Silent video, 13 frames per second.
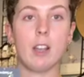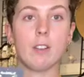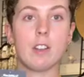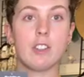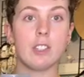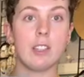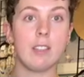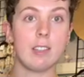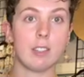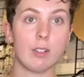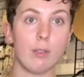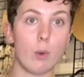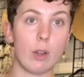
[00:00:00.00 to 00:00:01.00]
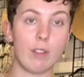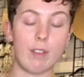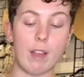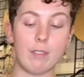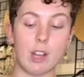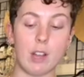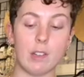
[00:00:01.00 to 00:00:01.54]
Originally these are
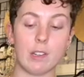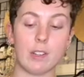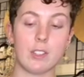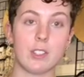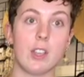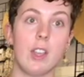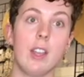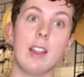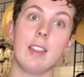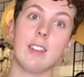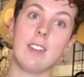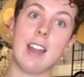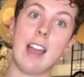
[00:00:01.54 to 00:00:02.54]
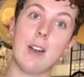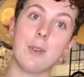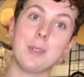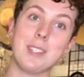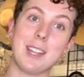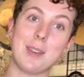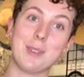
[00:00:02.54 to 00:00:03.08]
$45, they're now
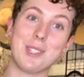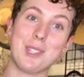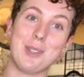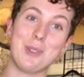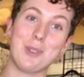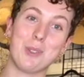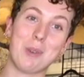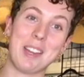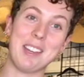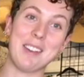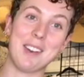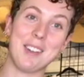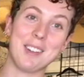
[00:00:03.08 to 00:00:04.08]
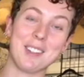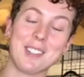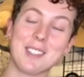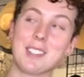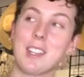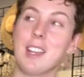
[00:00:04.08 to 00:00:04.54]
down to $20.